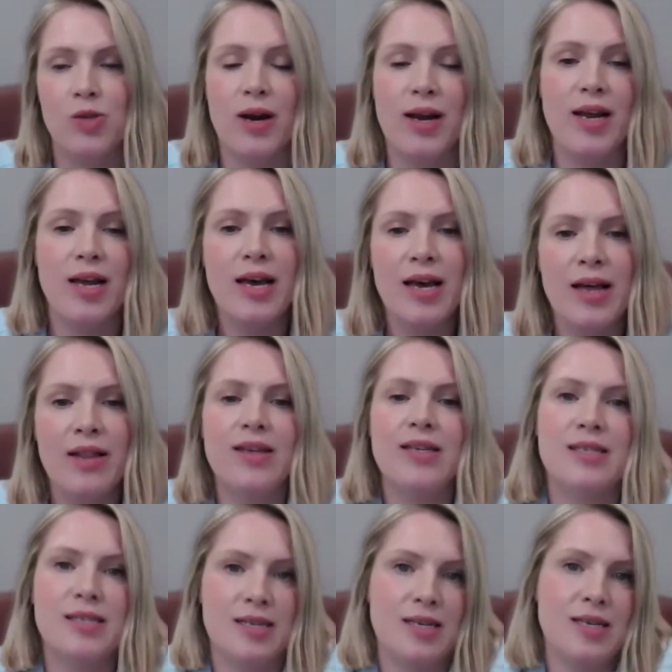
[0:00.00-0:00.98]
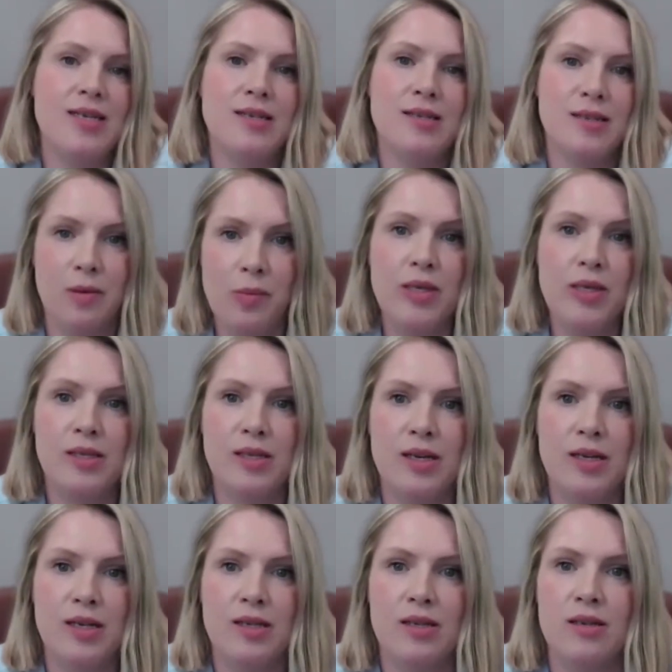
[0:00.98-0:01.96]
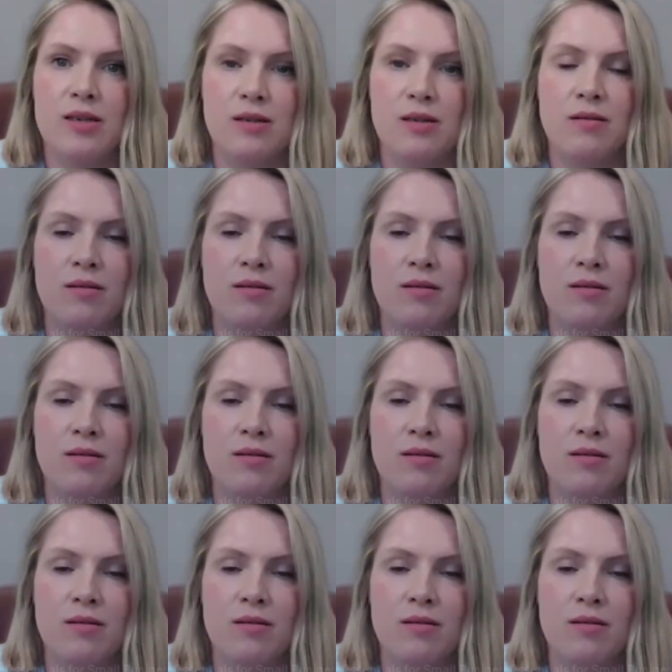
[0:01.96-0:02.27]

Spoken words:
right? This is a business.